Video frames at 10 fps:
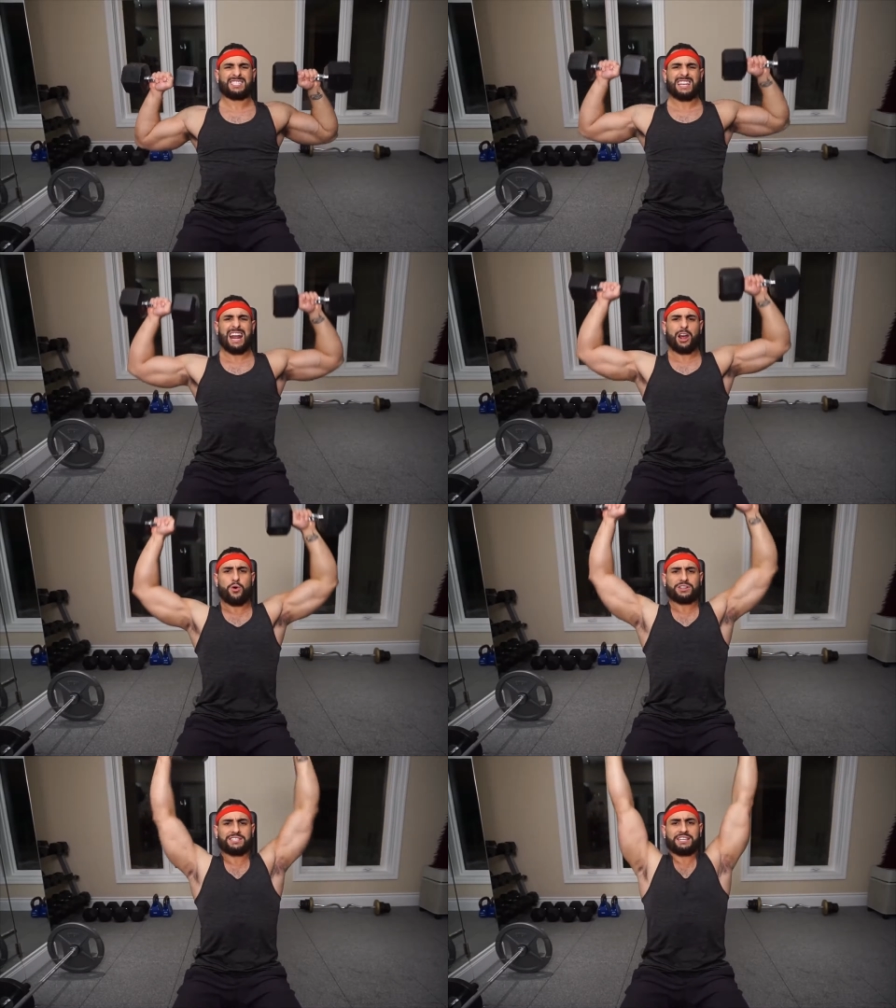standing
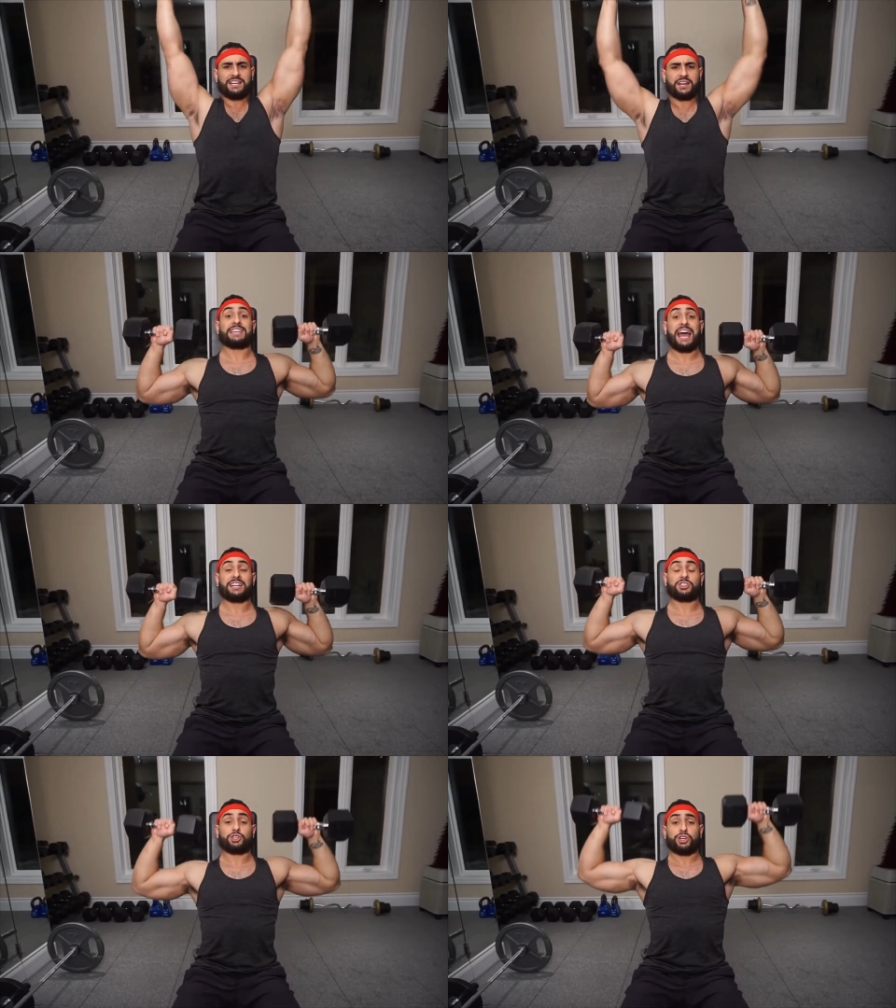or seated.
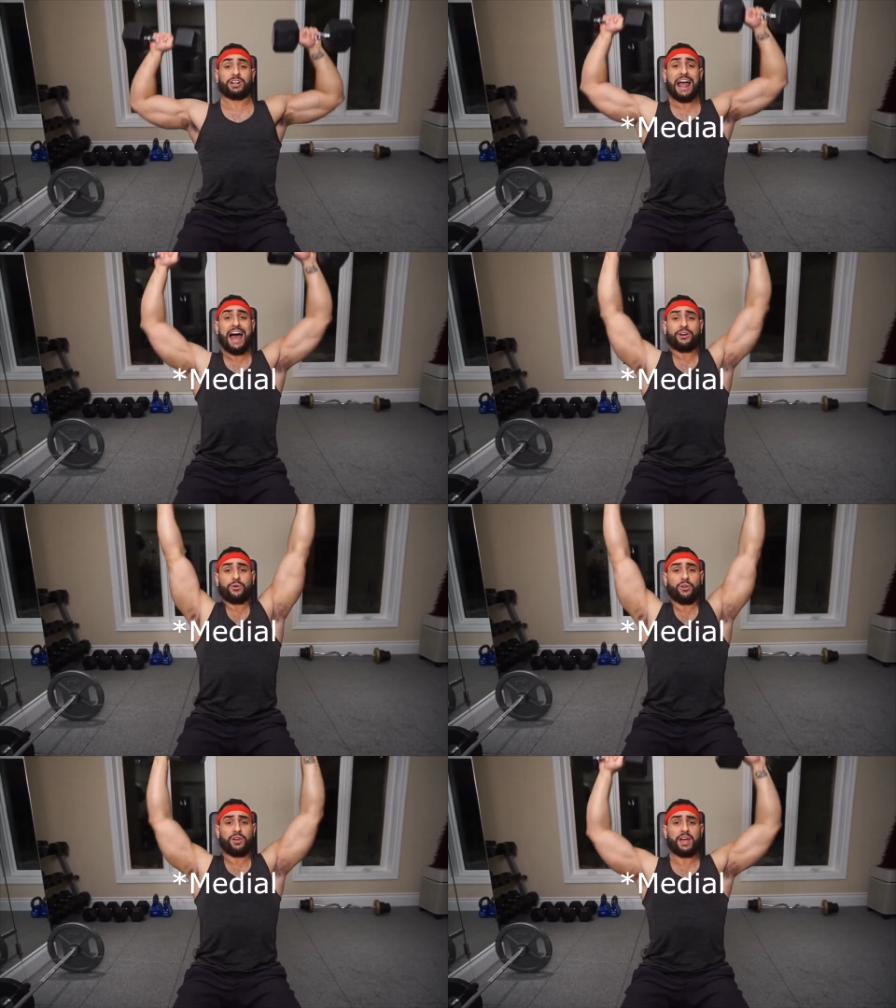Tend to your
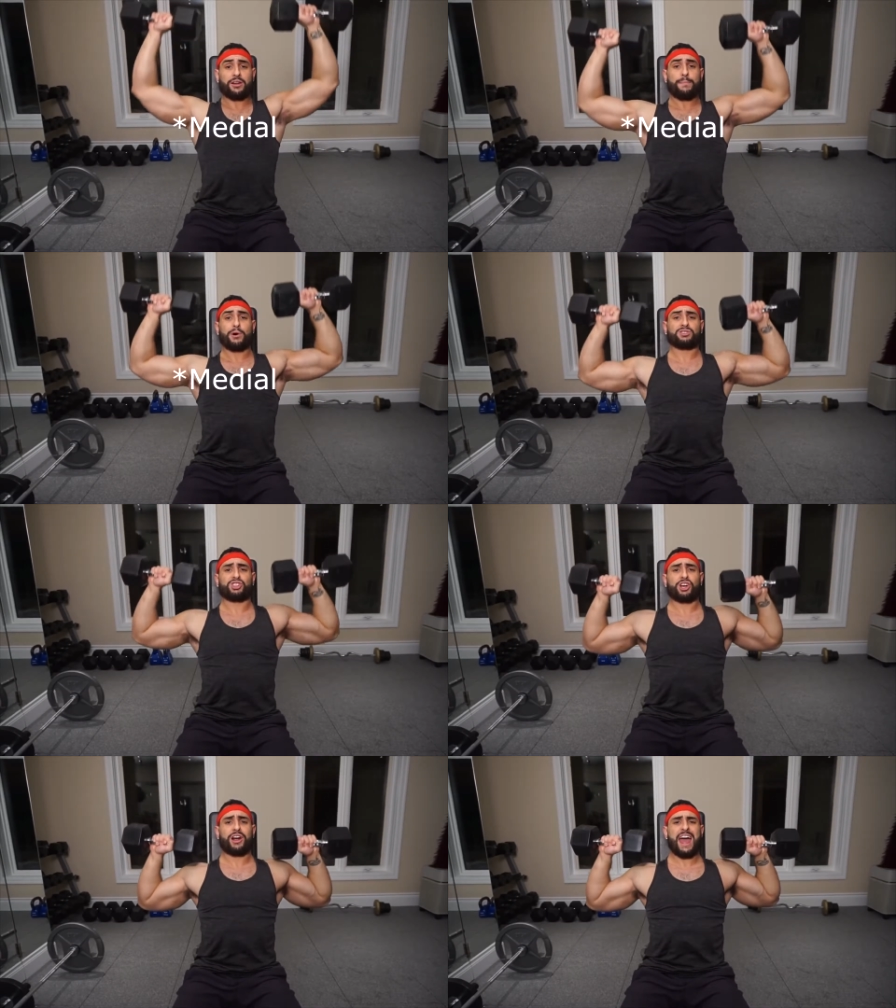lateral and your
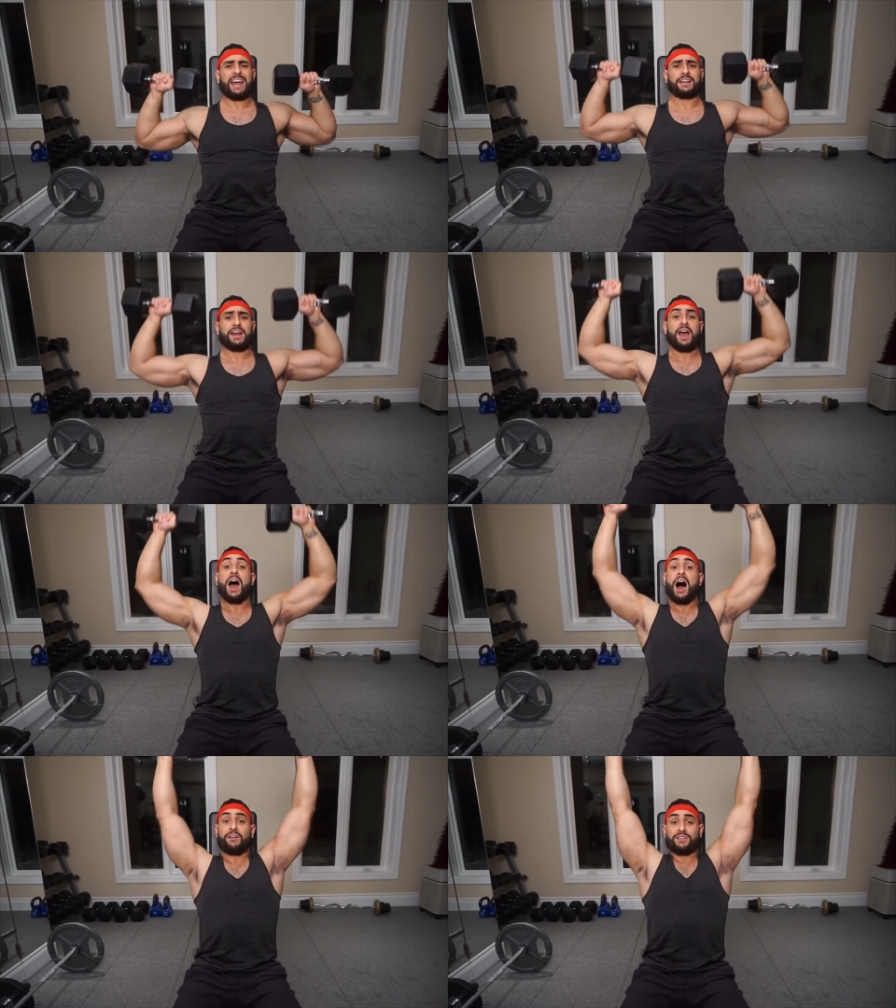posterior head
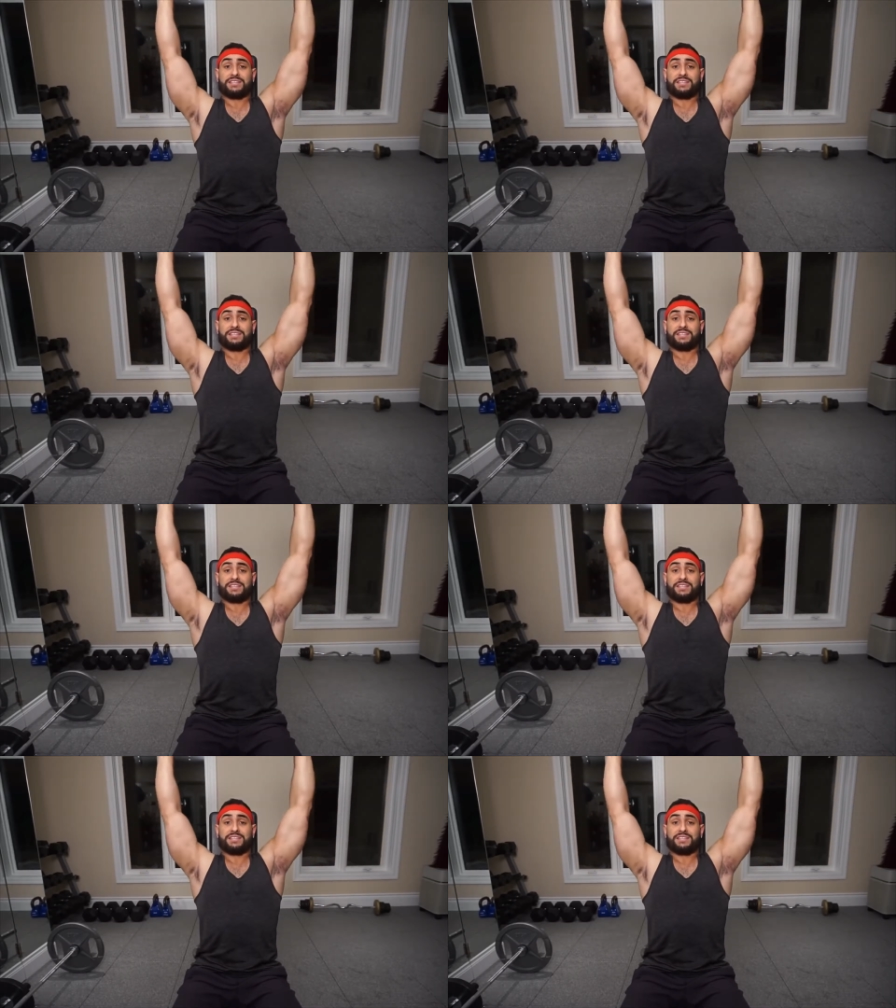of the